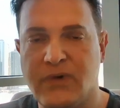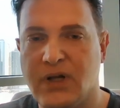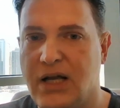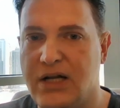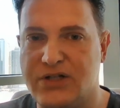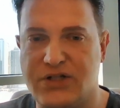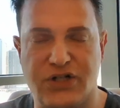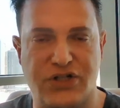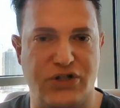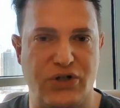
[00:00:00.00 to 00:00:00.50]

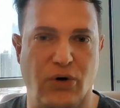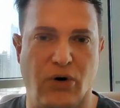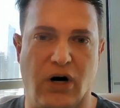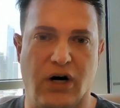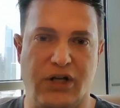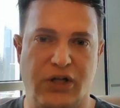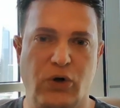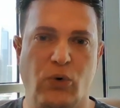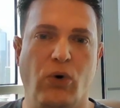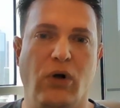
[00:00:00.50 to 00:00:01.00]
It's just too
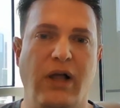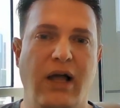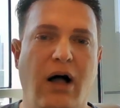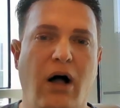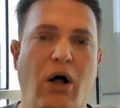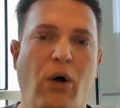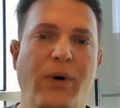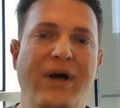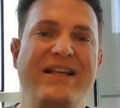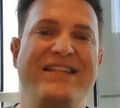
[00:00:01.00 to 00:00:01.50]
hard. You will
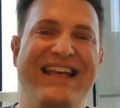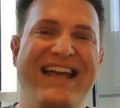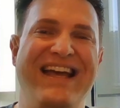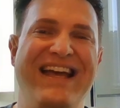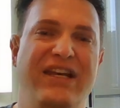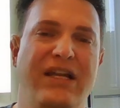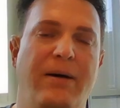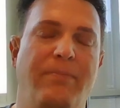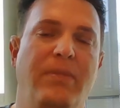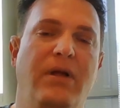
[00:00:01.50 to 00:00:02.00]
always
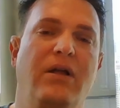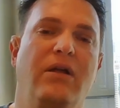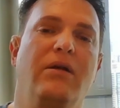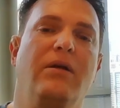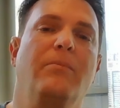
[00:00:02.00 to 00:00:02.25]
end up